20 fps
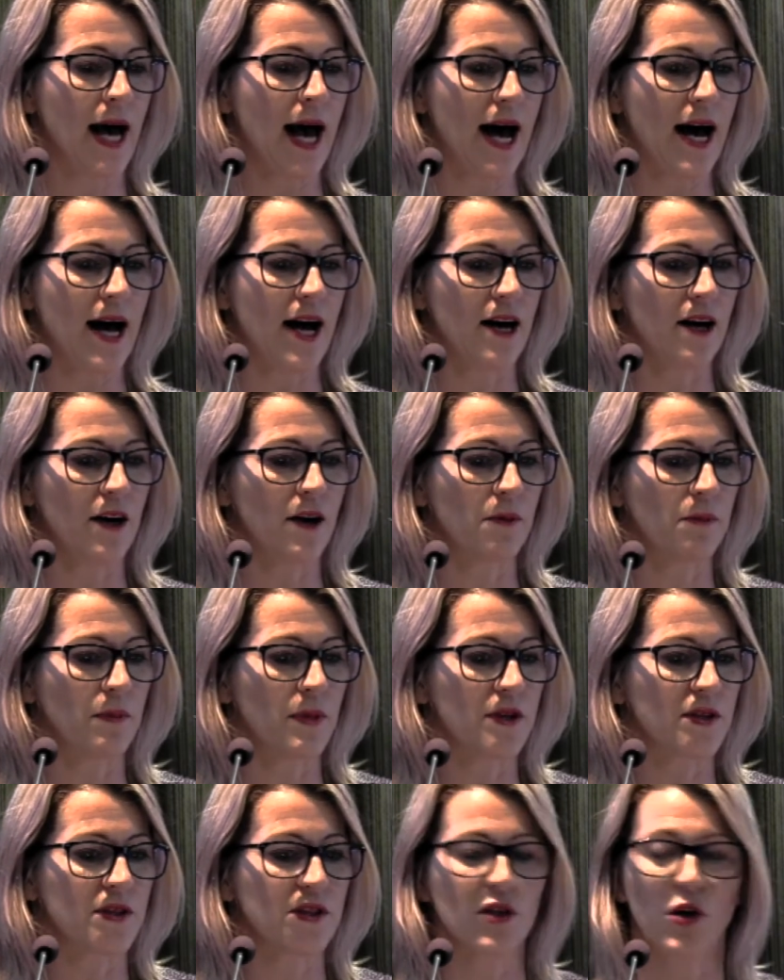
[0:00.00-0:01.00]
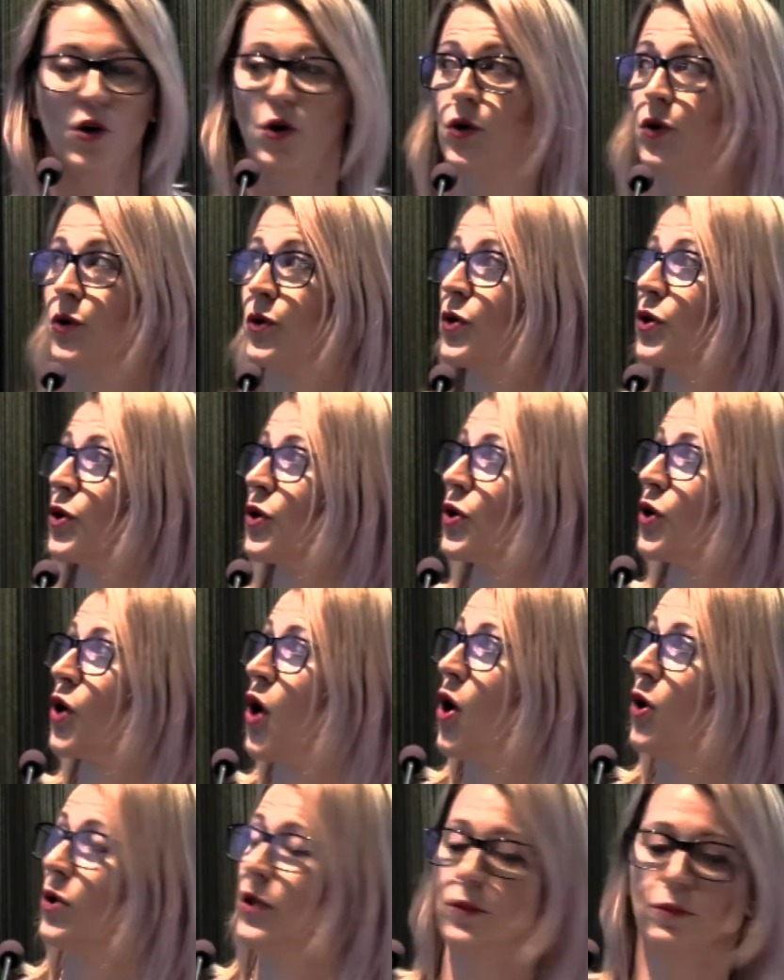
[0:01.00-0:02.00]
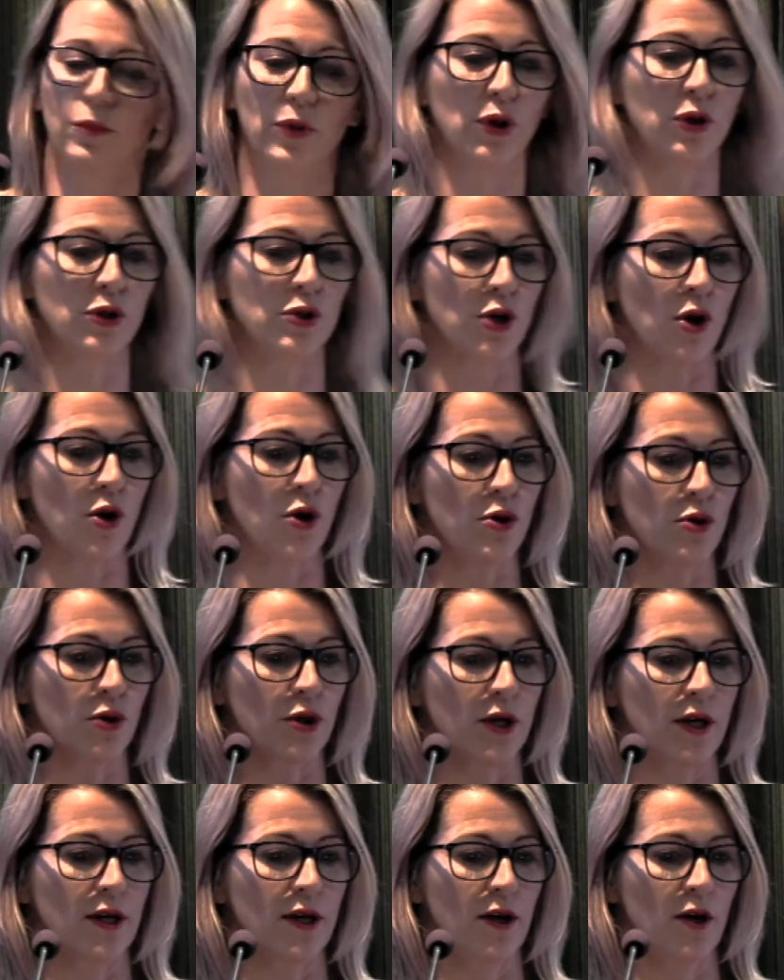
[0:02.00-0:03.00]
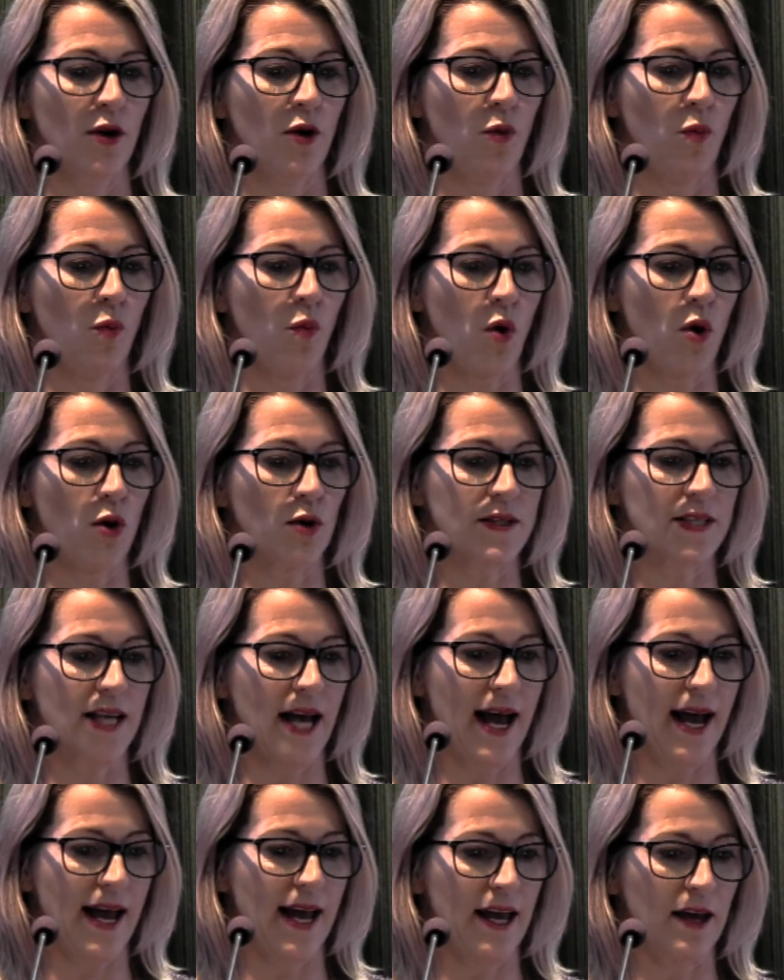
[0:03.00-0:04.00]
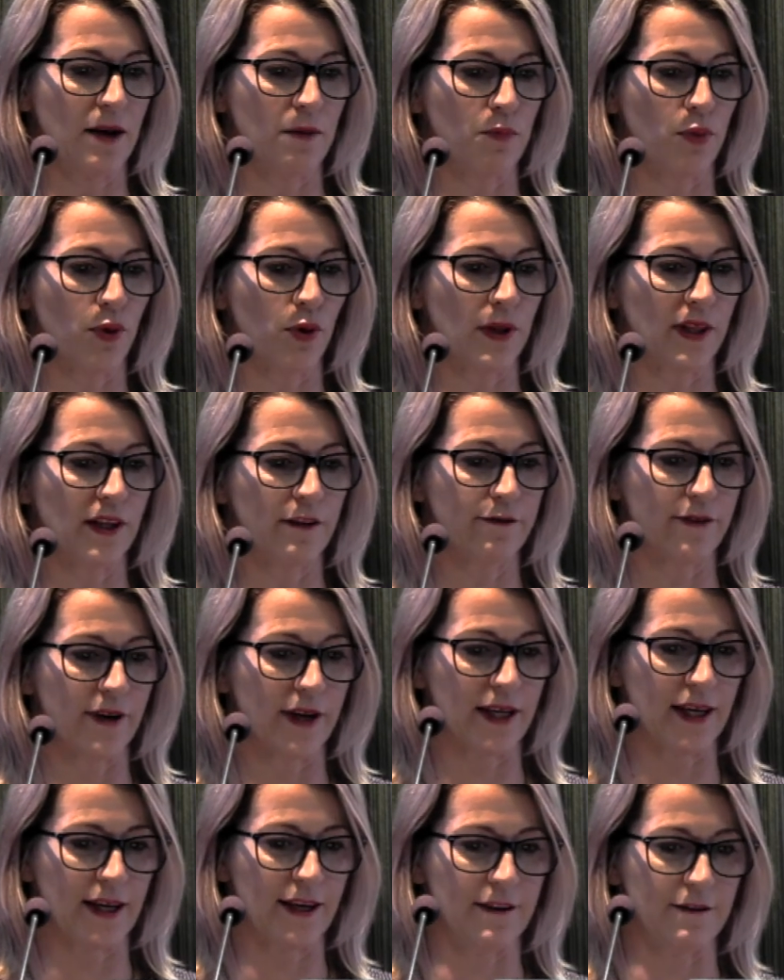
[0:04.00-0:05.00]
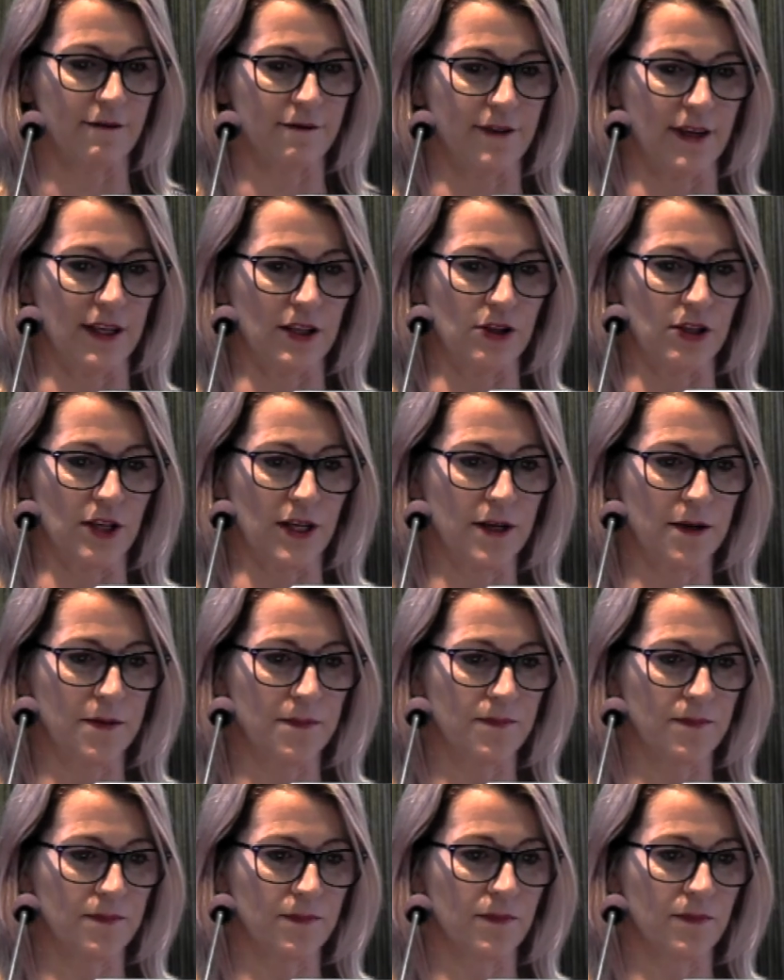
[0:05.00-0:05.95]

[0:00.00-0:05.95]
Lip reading: So, Colin Murdoch was a prolific inventor,